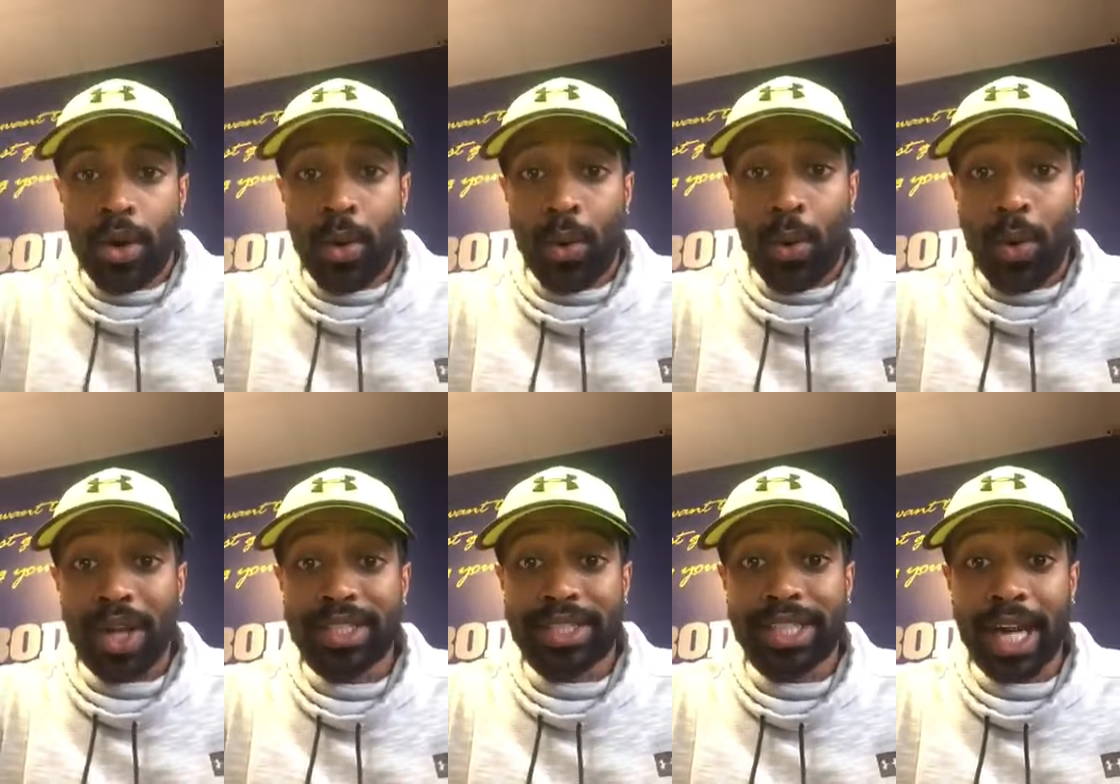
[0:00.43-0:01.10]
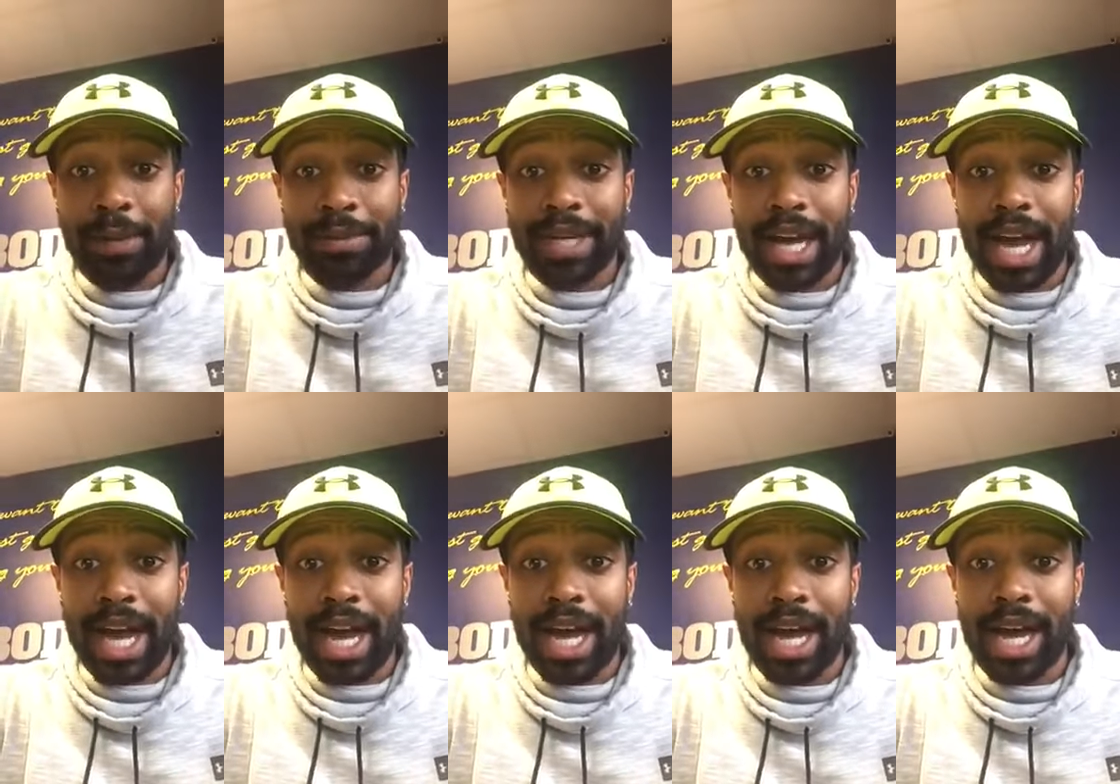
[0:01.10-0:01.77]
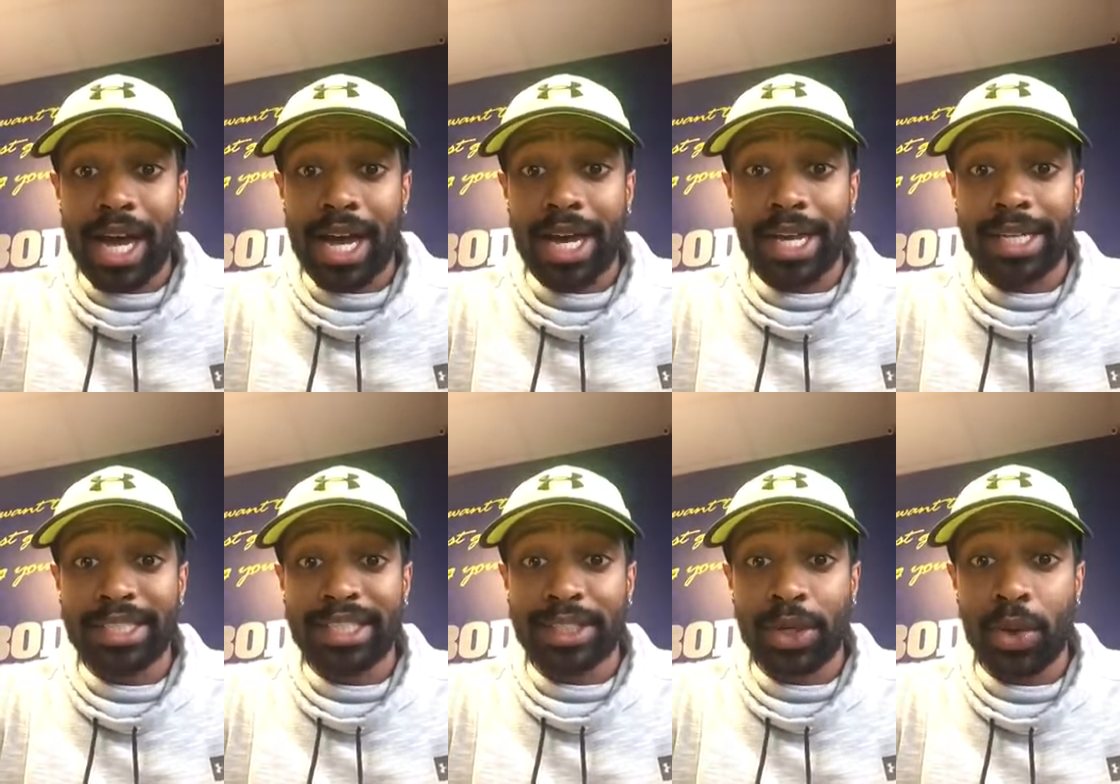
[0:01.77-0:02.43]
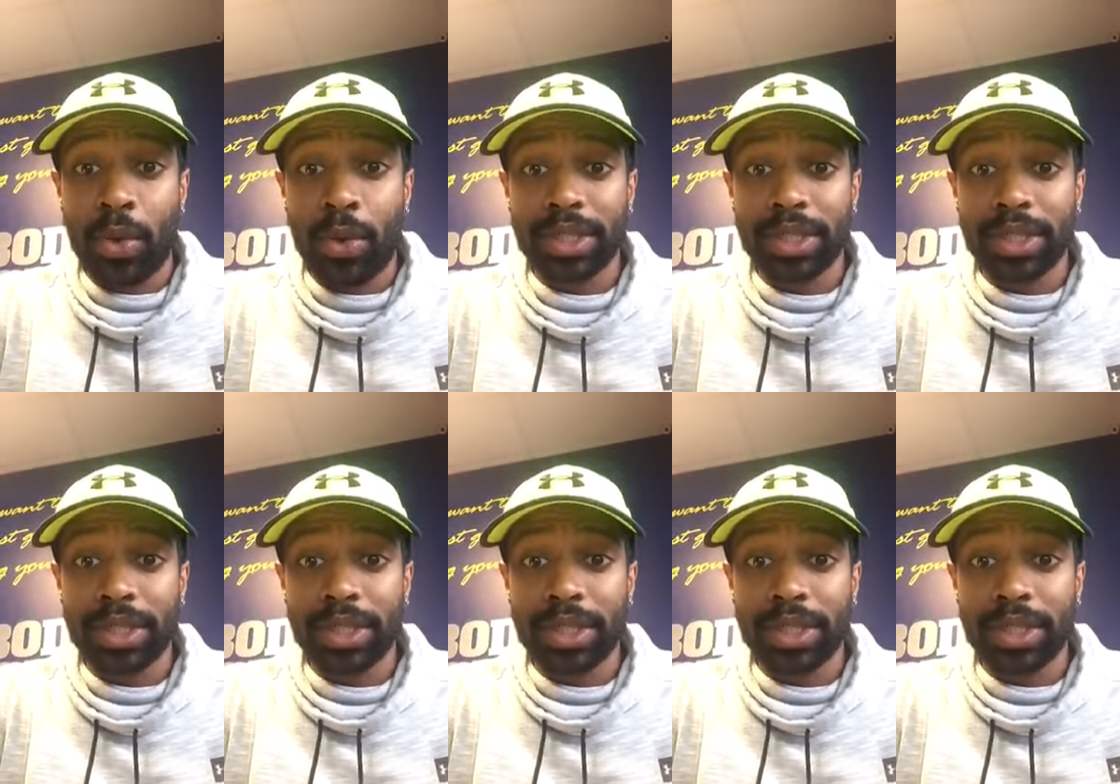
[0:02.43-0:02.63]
What's up, guys?